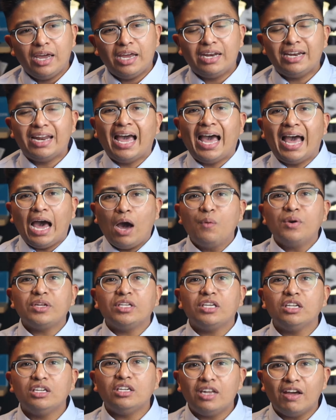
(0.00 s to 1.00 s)
and how it
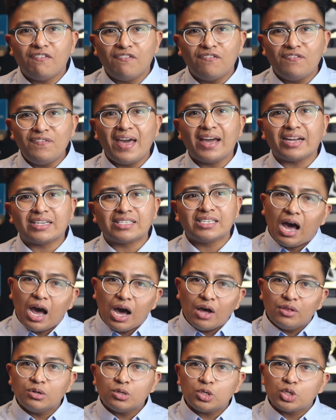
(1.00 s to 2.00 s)
could affect
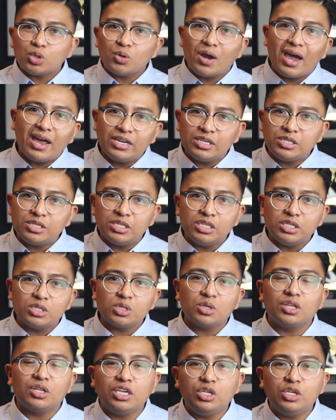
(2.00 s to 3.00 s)
other strategies
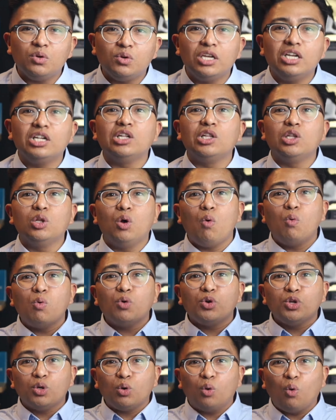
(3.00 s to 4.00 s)
so that you can
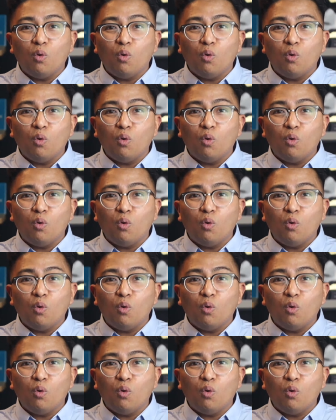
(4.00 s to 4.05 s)
lower your